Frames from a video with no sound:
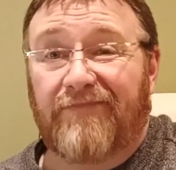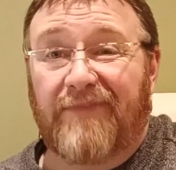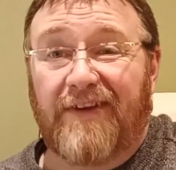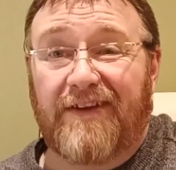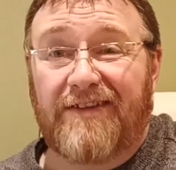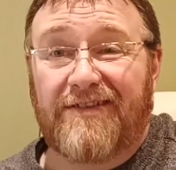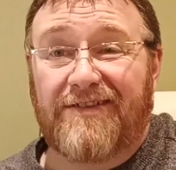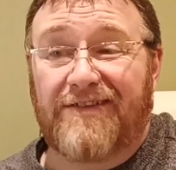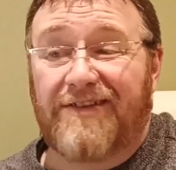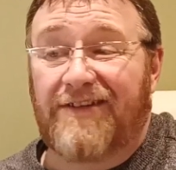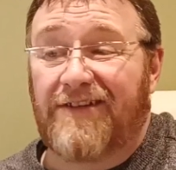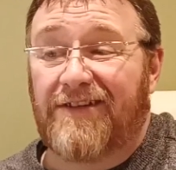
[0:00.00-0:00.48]

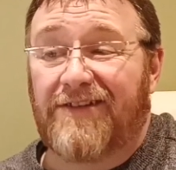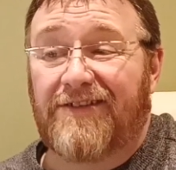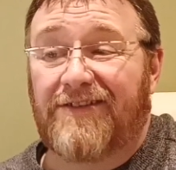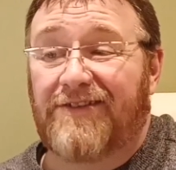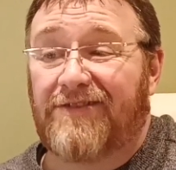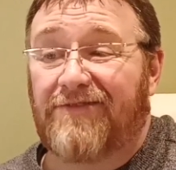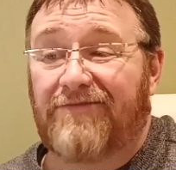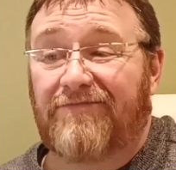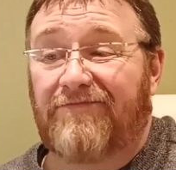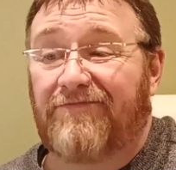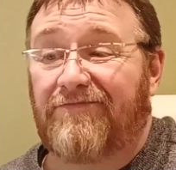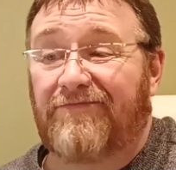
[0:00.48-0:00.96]
it's just
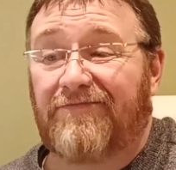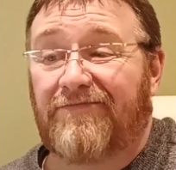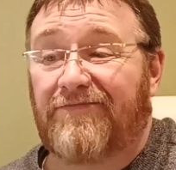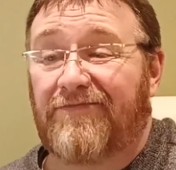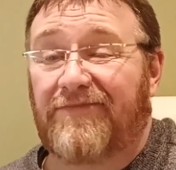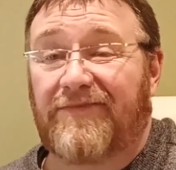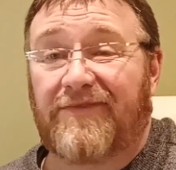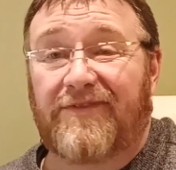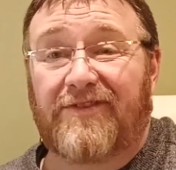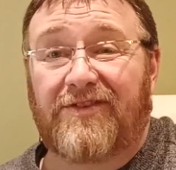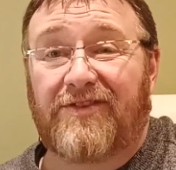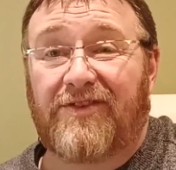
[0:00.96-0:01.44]

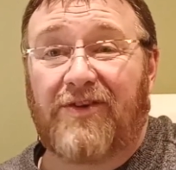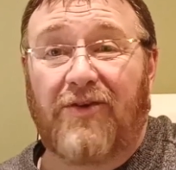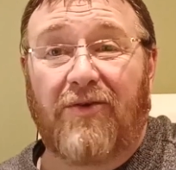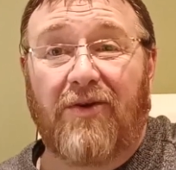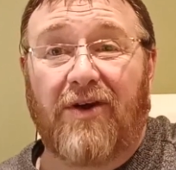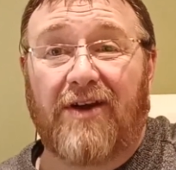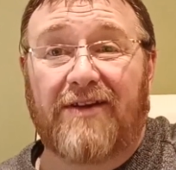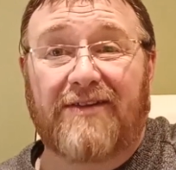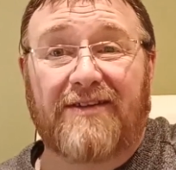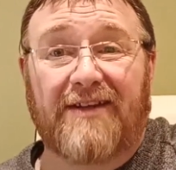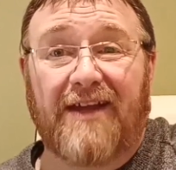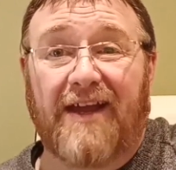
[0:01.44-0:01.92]
2
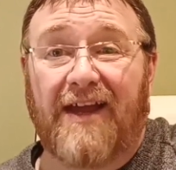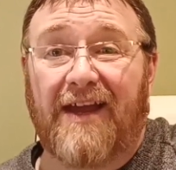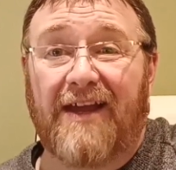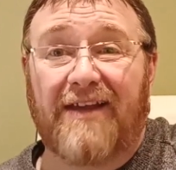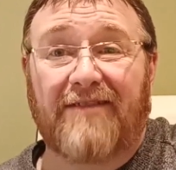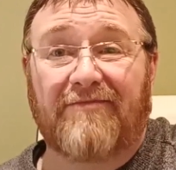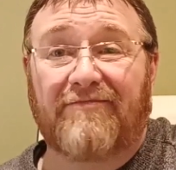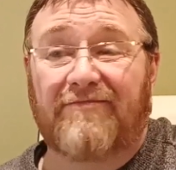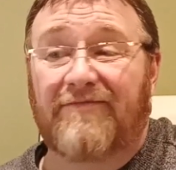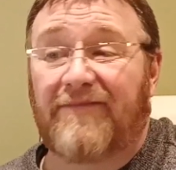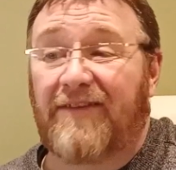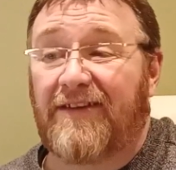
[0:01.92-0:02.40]
out of
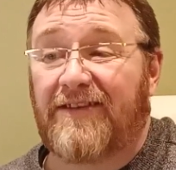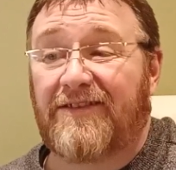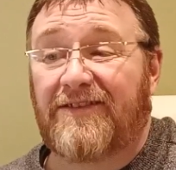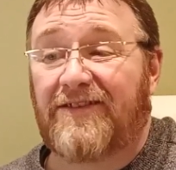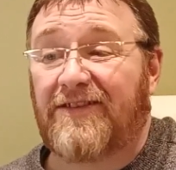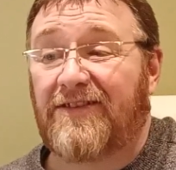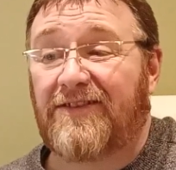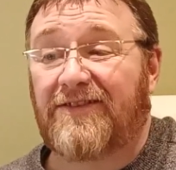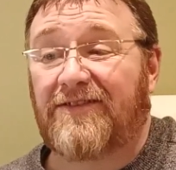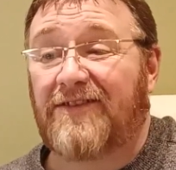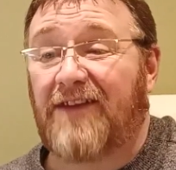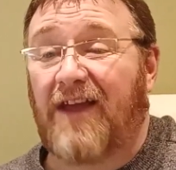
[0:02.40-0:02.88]
10. It
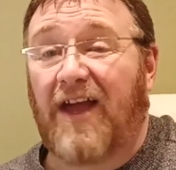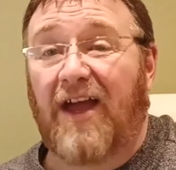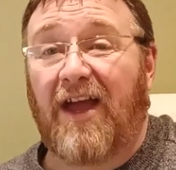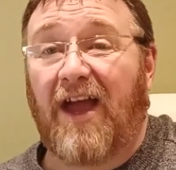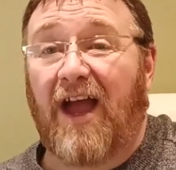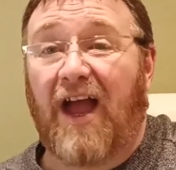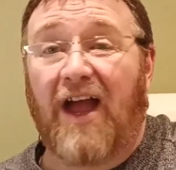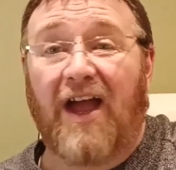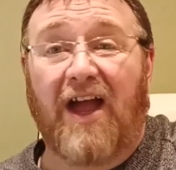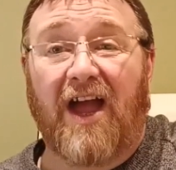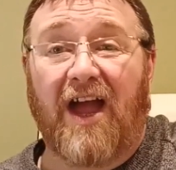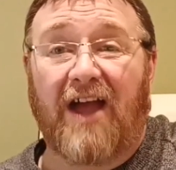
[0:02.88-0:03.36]
just,
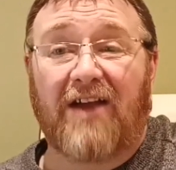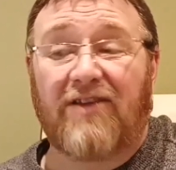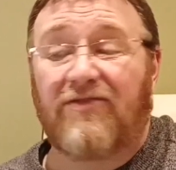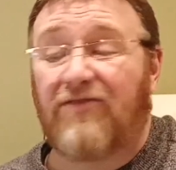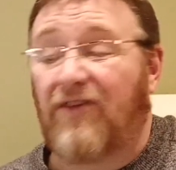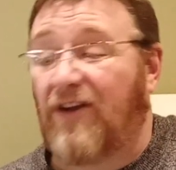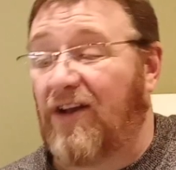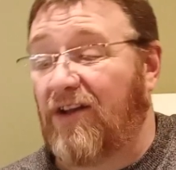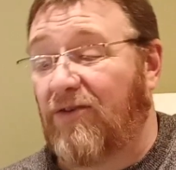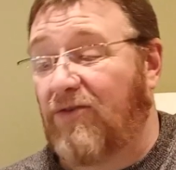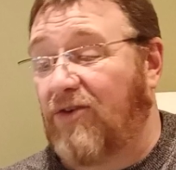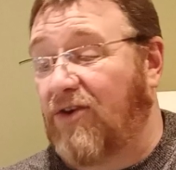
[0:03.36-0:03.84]
I
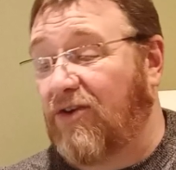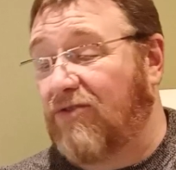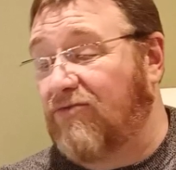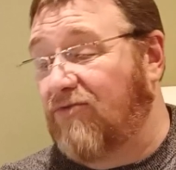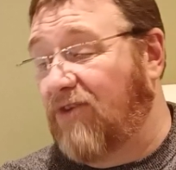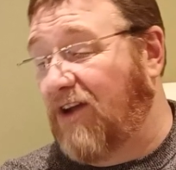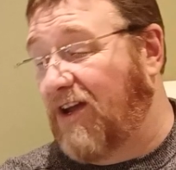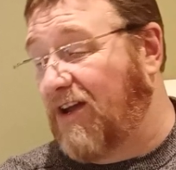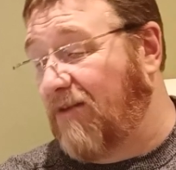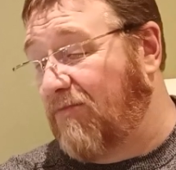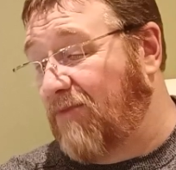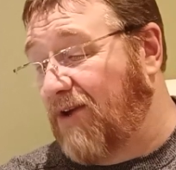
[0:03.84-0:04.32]
really couldn't
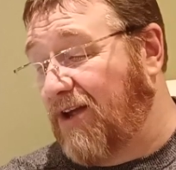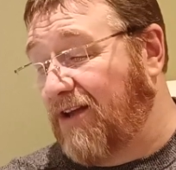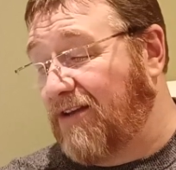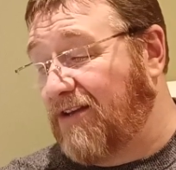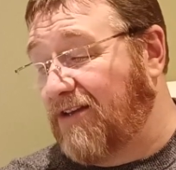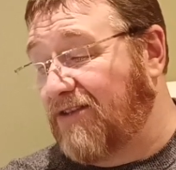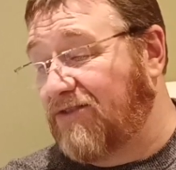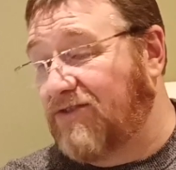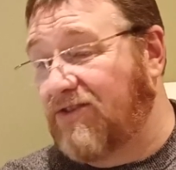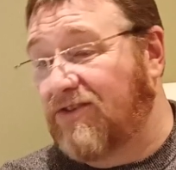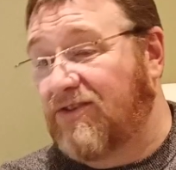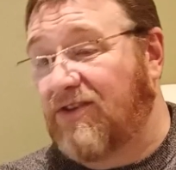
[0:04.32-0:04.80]
recommend
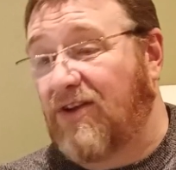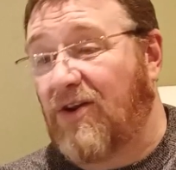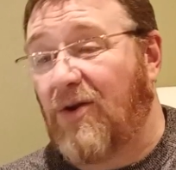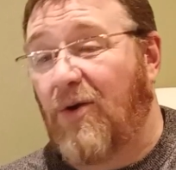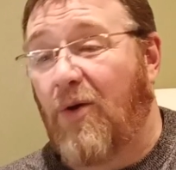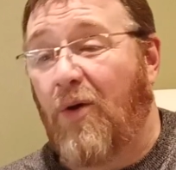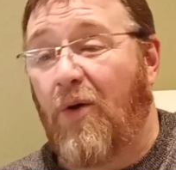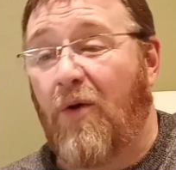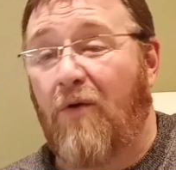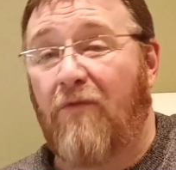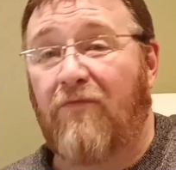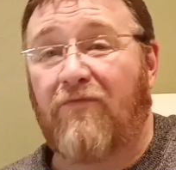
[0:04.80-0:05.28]
it. It's just an
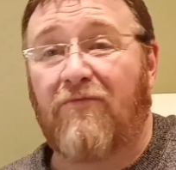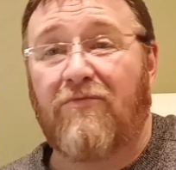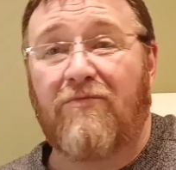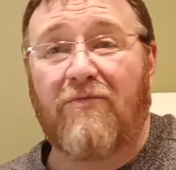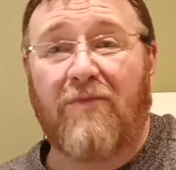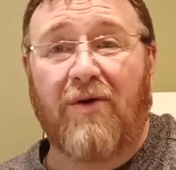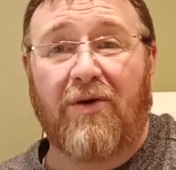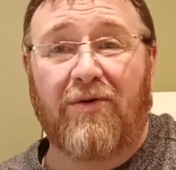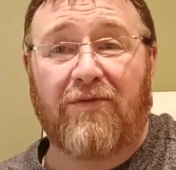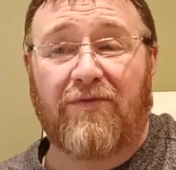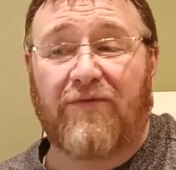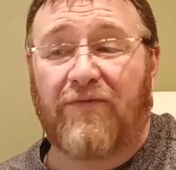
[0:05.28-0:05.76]
awful
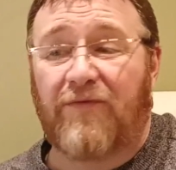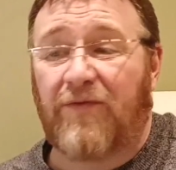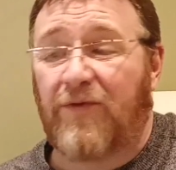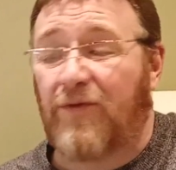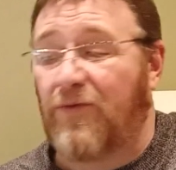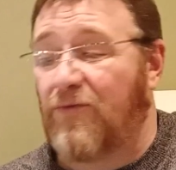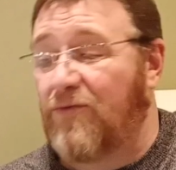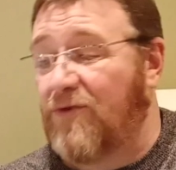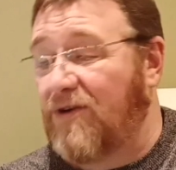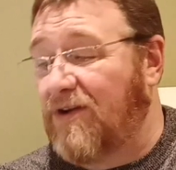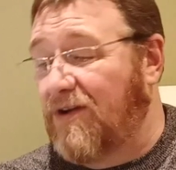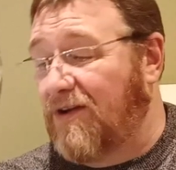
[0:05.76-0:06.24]

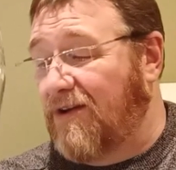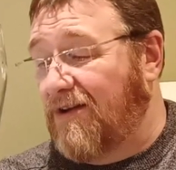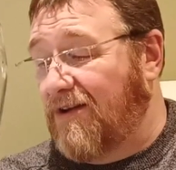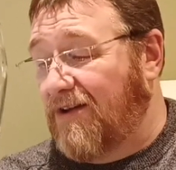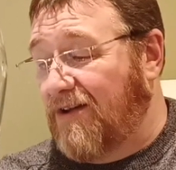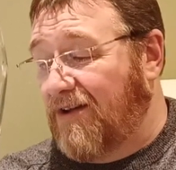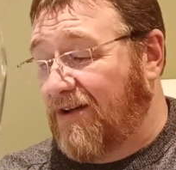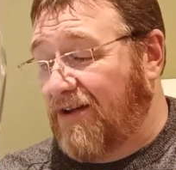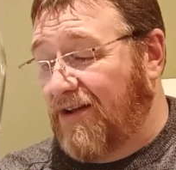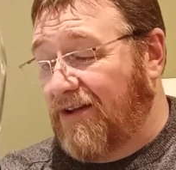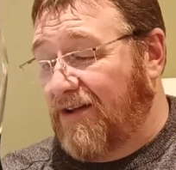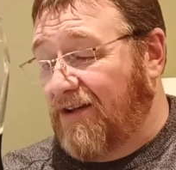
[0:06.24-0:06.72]
mouthfeel,
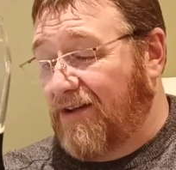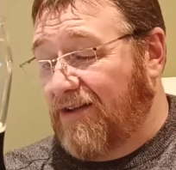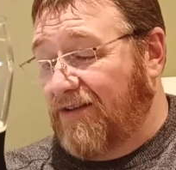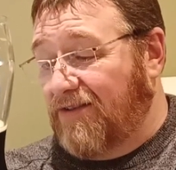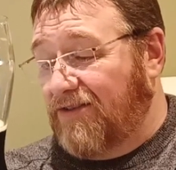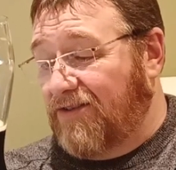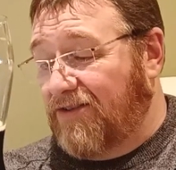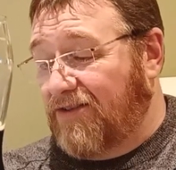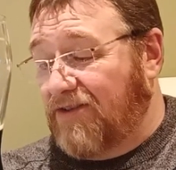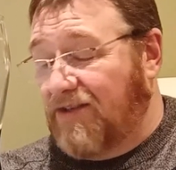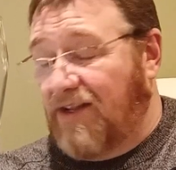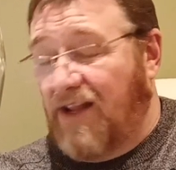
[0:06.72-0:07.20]

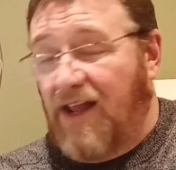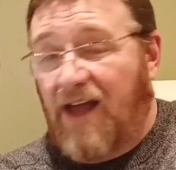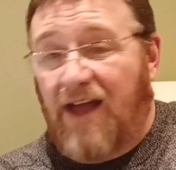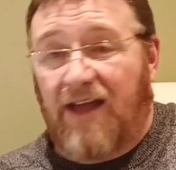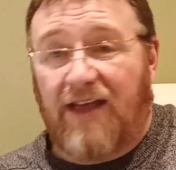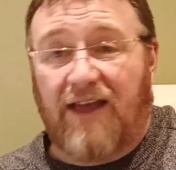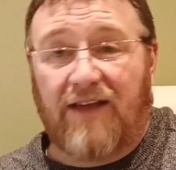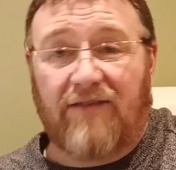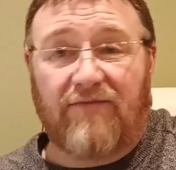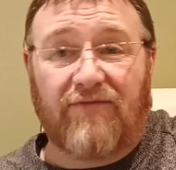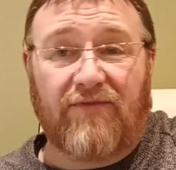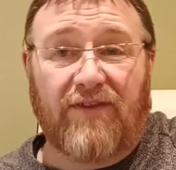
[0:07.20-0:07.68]
just
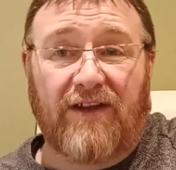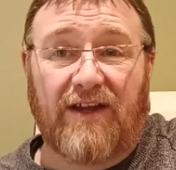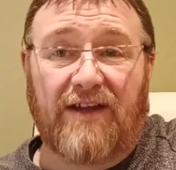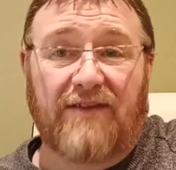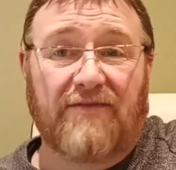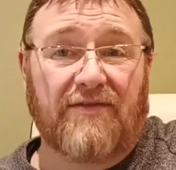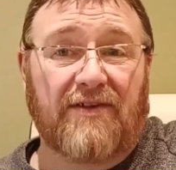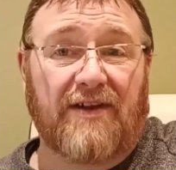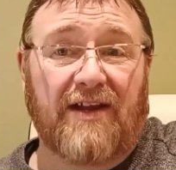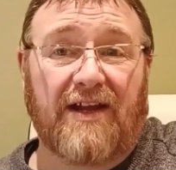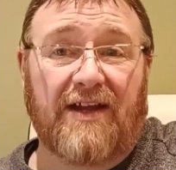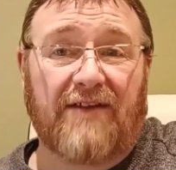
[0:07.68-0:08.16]
lacking
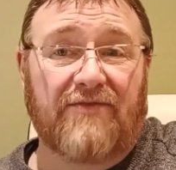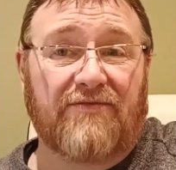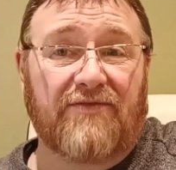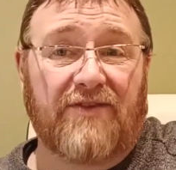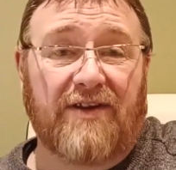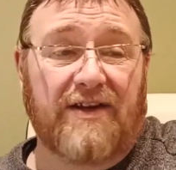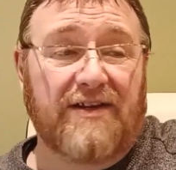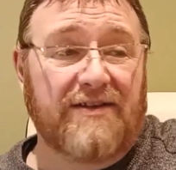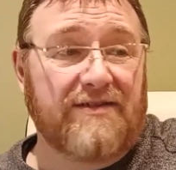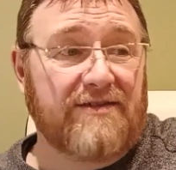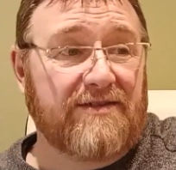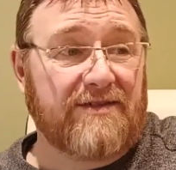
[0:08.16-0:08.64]
flavour left,
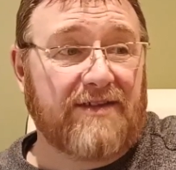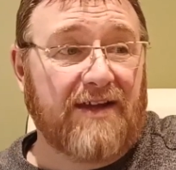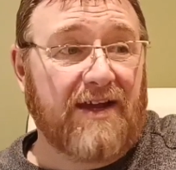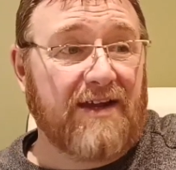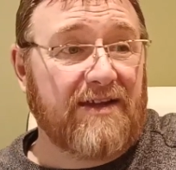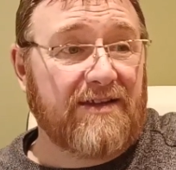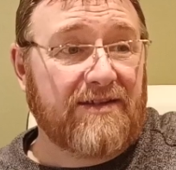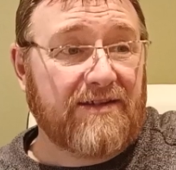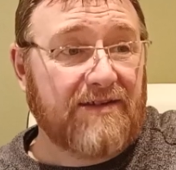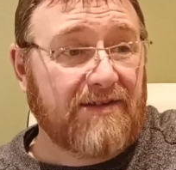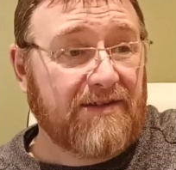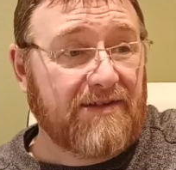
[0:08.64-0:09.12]
right and
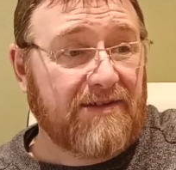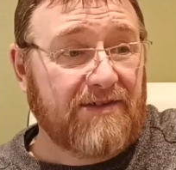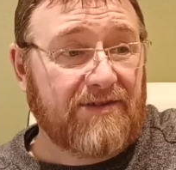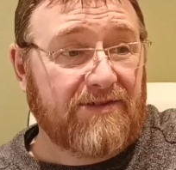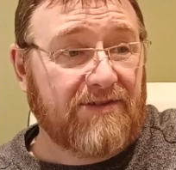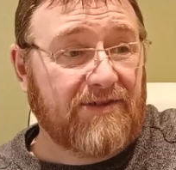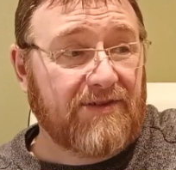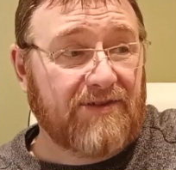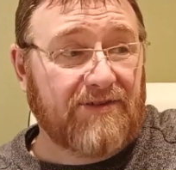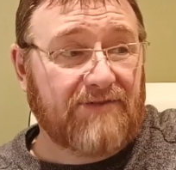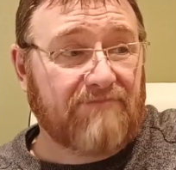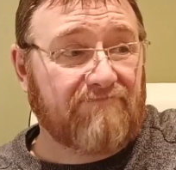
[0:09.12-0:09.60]
centre. It's
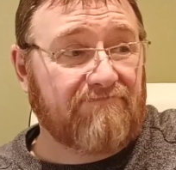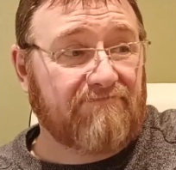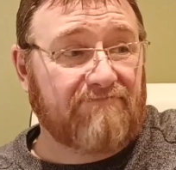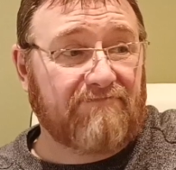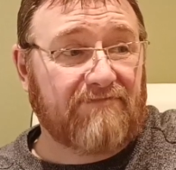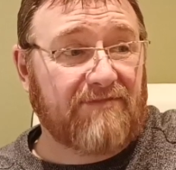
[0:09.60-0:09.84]
just,